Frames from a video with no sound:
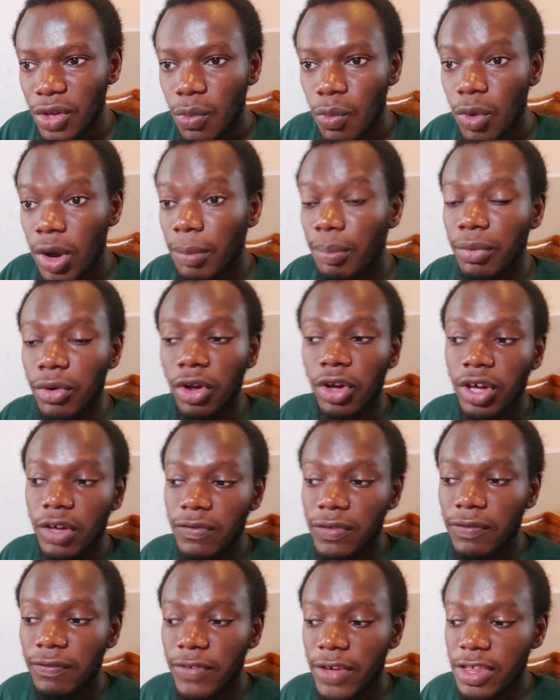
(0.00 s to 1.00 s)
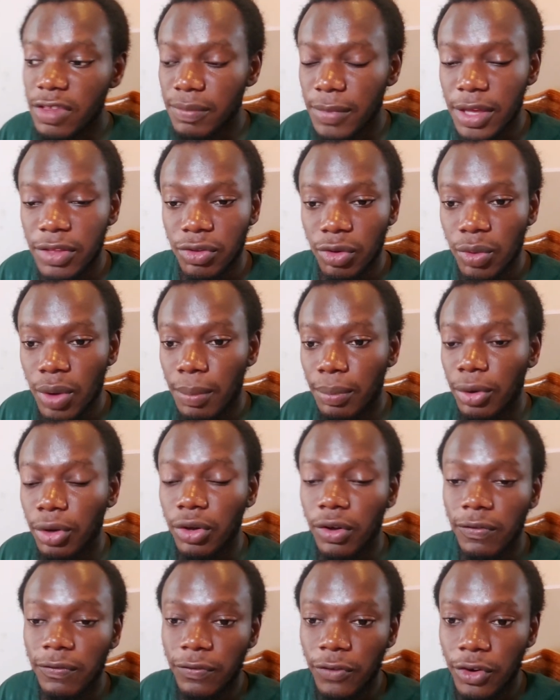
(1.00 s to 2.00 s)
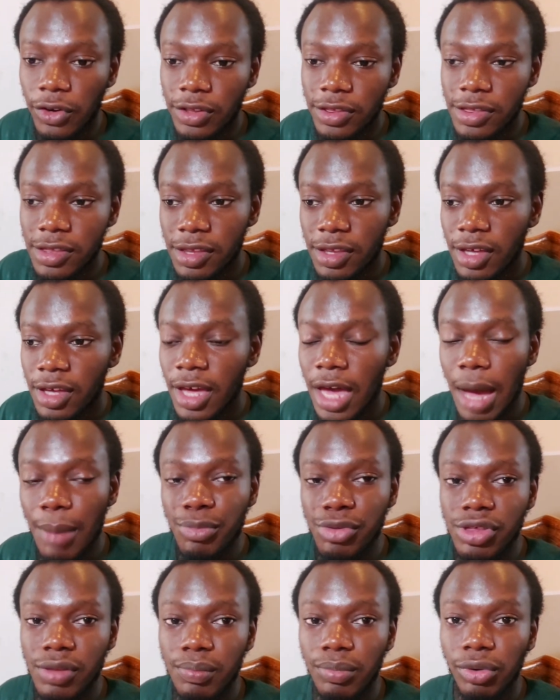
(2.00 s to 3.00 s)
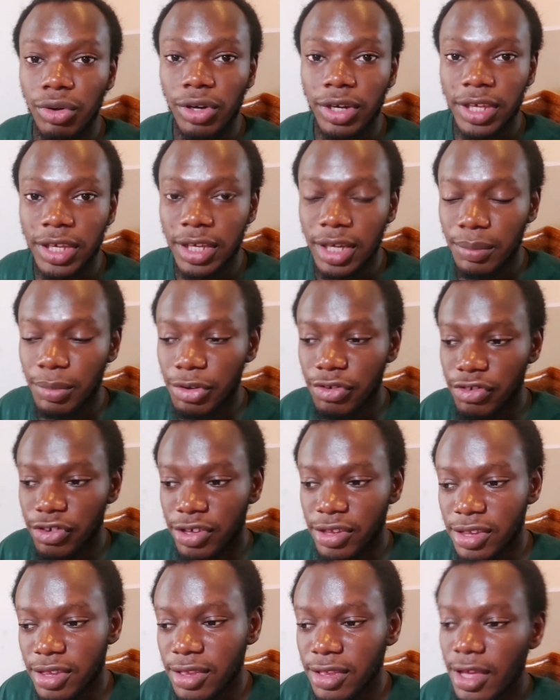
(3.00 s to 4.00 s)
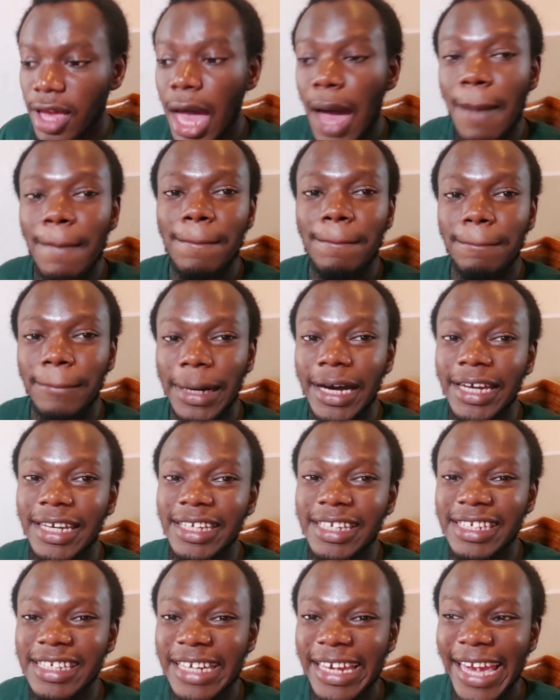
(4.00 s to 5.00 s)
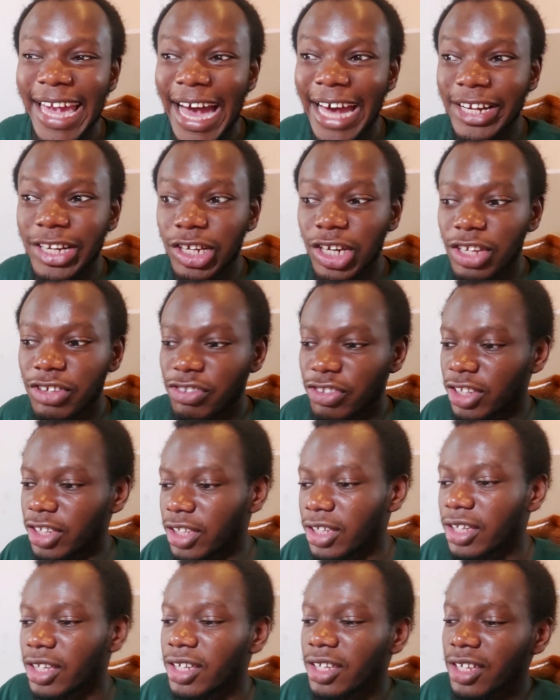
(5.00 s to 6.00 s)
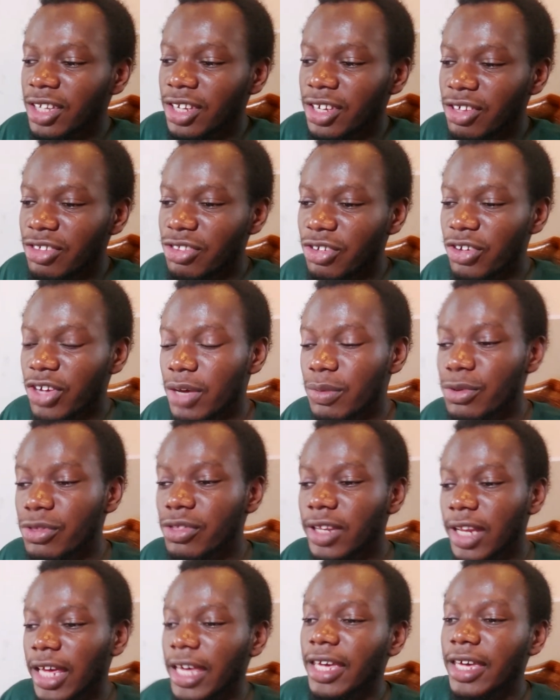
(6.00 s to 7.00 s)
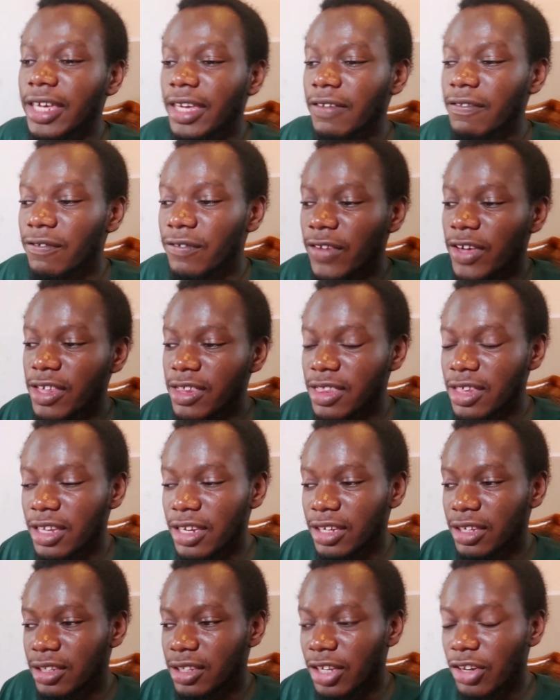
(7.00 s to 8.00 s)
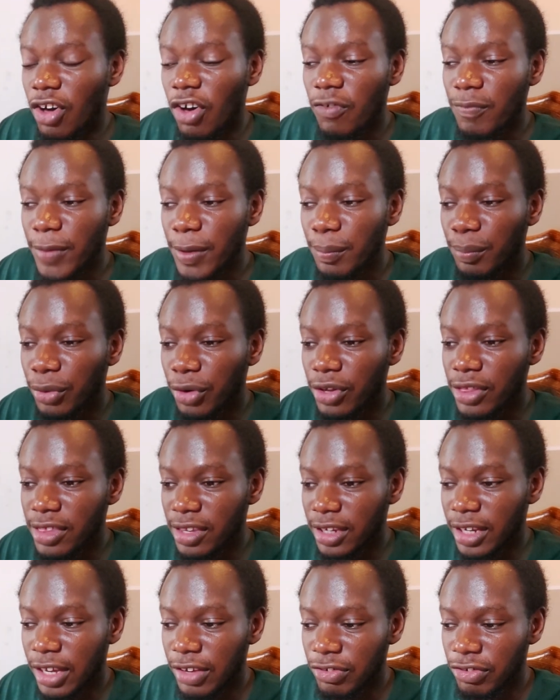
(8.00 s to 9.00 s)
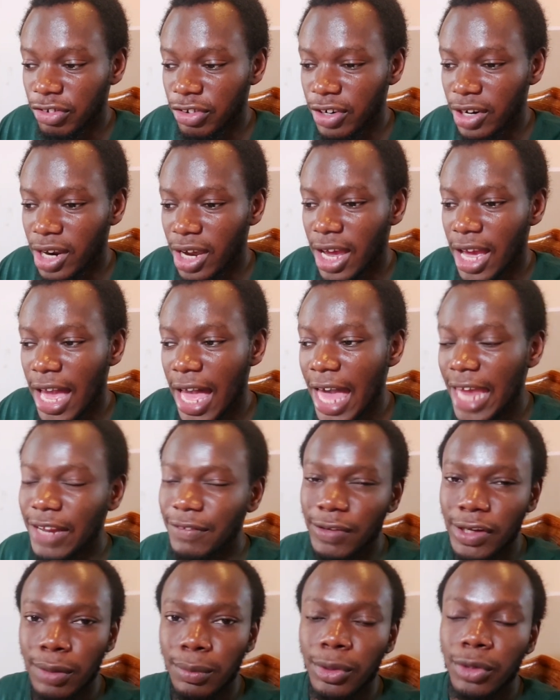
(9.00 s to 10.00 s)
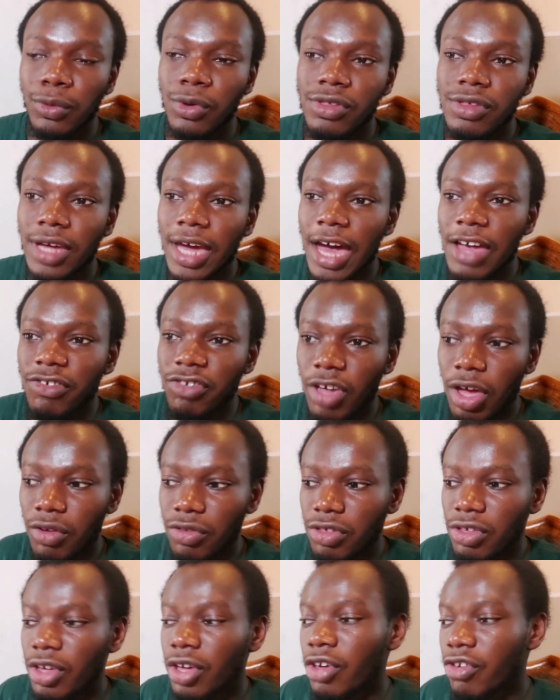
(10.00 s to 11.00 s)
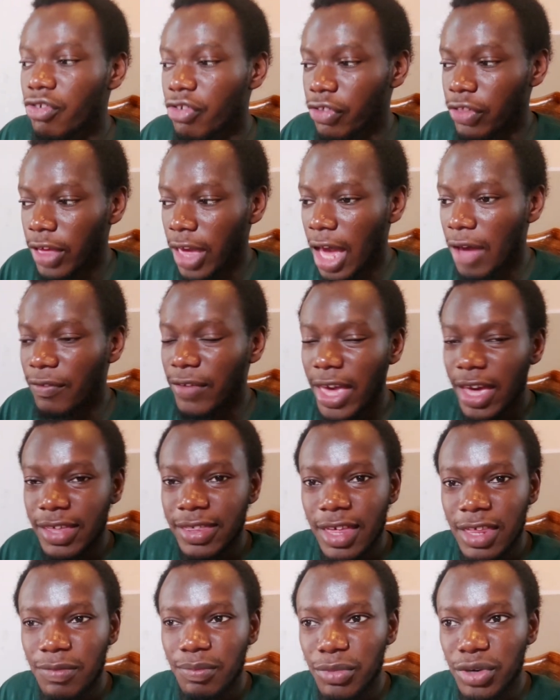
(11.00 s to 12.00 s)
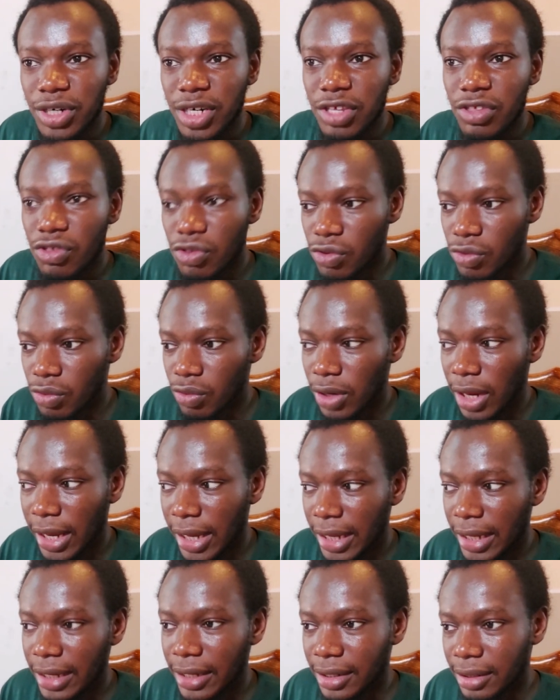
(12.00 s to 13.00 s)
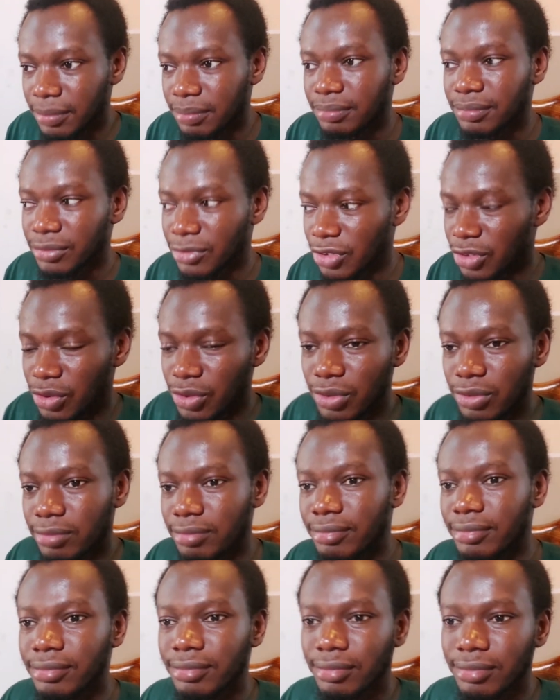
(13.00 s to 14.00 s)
block of investment or one block of funds. I'm using block here, but just mind the analogy. So you're able to like invest in the government bonds in Nigeria, and if anybody wants to cash out, you still have excess money to like, you know,